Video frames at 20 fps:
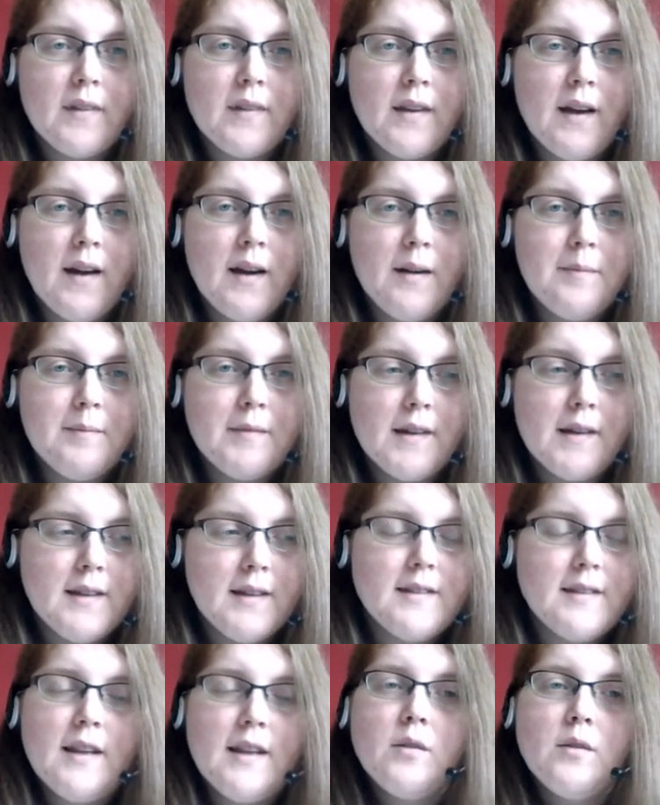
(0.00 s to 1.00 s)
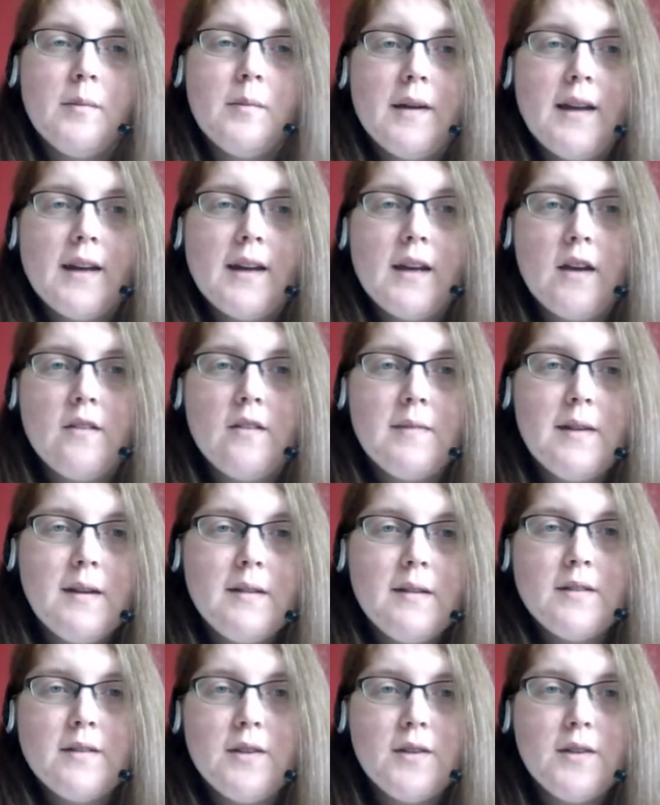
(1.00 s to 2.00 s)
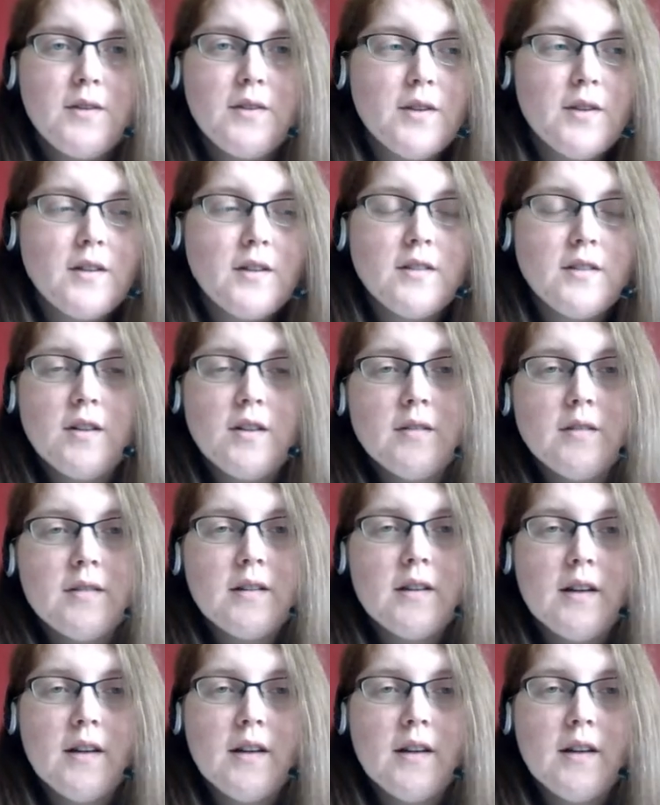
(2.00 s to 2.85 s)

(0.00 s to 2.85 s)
because that's what my nan gave me to start it on.